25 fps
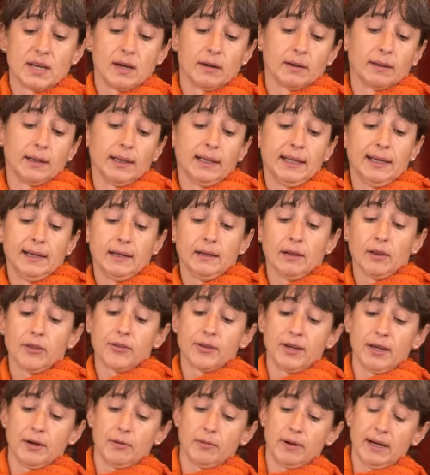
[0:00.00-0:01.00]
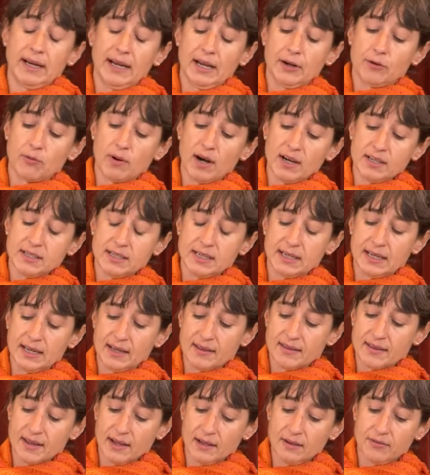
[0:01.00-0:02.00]
legal theory and writing
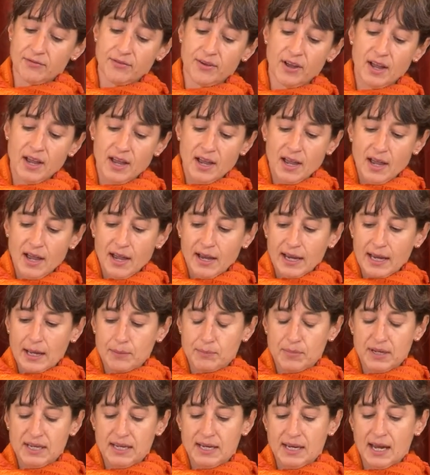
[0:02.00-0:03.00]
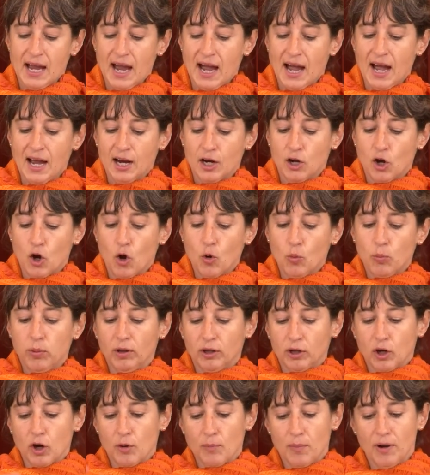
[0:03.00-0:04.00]
itself can be a global
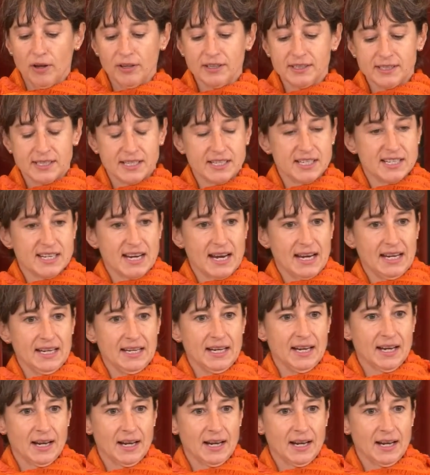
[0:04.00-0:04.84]
commodity chain